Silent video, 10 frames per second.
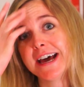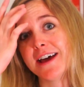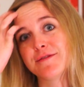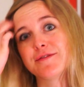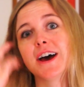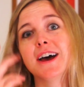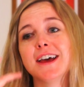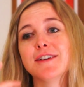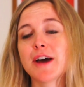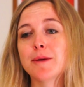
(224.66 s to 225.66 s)
If
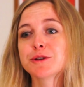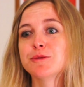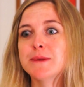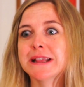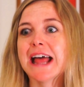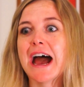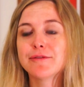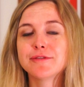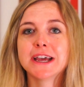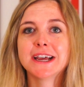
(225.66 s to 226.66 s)
how much we've been
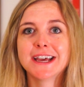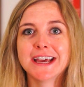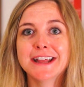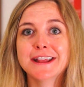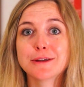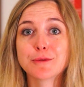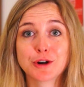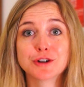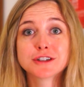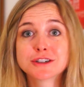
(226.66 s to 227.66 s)
laughing in the
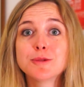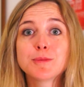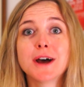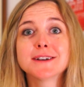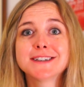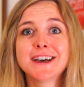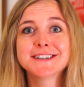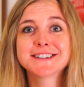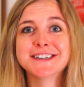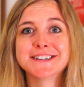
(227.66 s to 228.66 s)
rehearsal
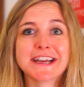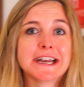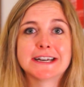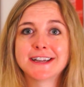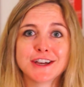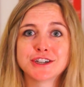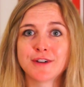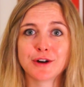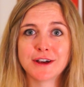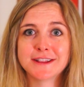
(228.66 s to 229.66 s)
process is any indication
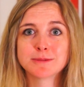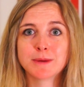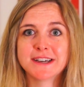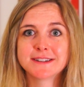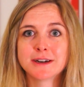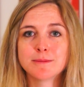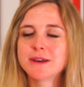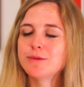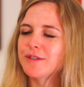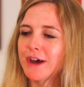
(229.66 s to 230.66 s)
of how great this play is going to
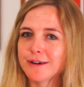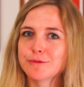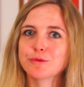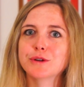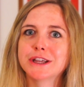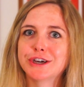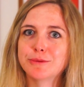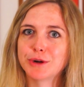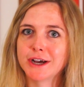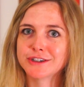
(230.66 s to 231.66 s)
be, we've got a really
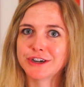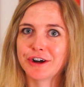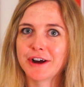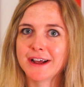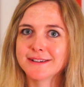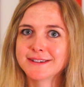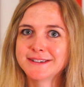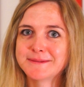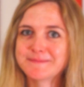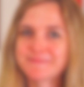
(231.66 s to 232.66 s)
good production on our hands.